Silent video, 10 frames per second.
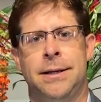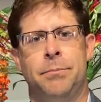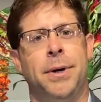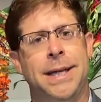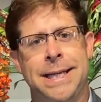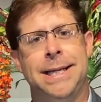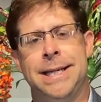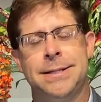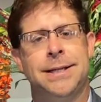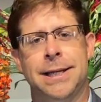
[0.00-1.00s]
but it
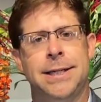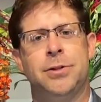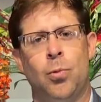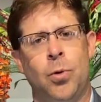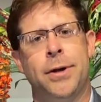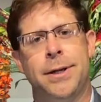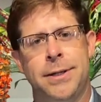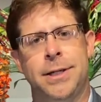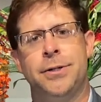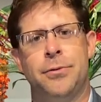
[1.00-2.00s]
is at least one
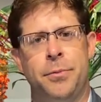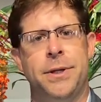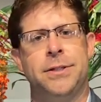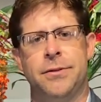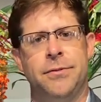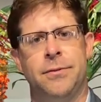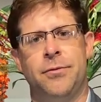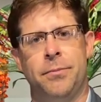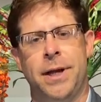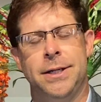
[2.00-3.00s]
additional piece of
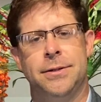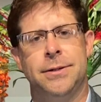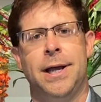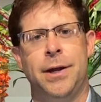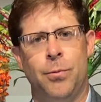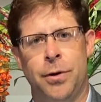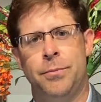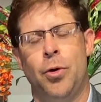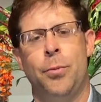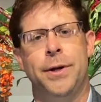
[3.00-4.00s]
information at one
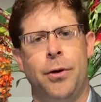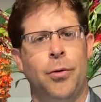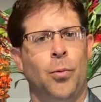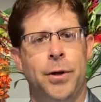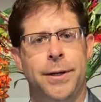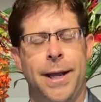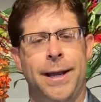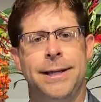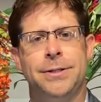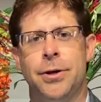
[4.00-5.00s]
moment on one
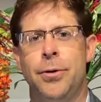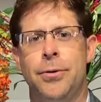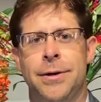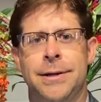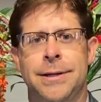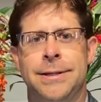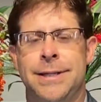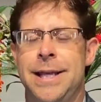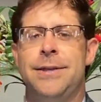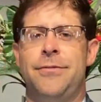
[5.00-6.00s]
day, so
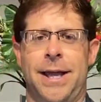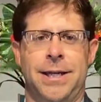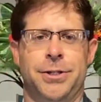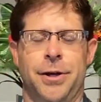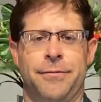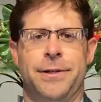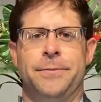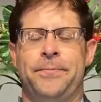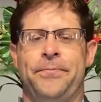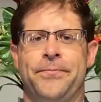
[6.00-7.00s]
take advantage of it.
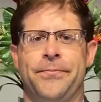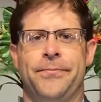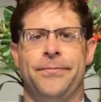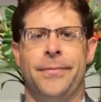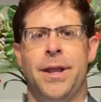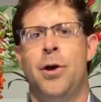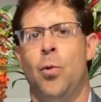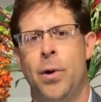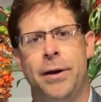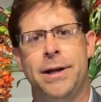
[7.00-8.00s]

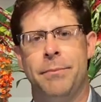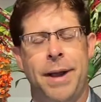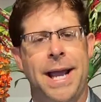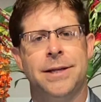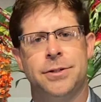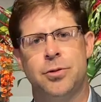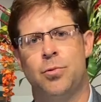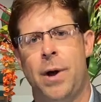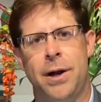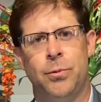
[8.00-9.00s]
Wearing masks
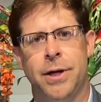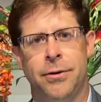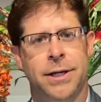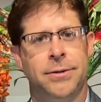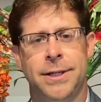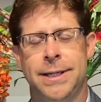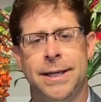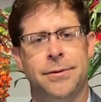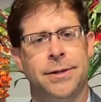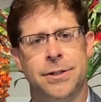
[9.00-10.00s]
while we are here
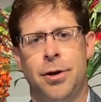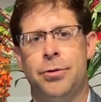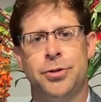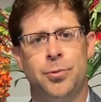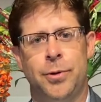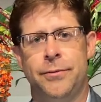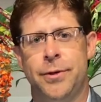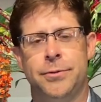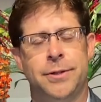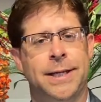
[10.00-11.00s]
together is also one of
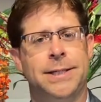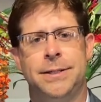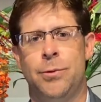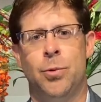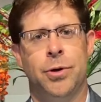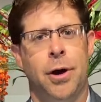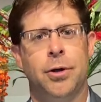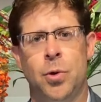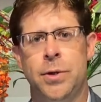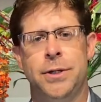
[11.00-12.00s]
those things that we're not
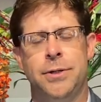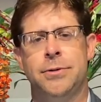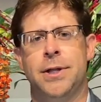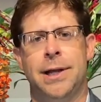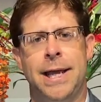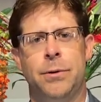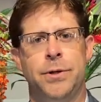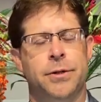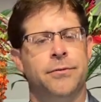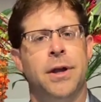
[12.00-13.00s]
going to use the language of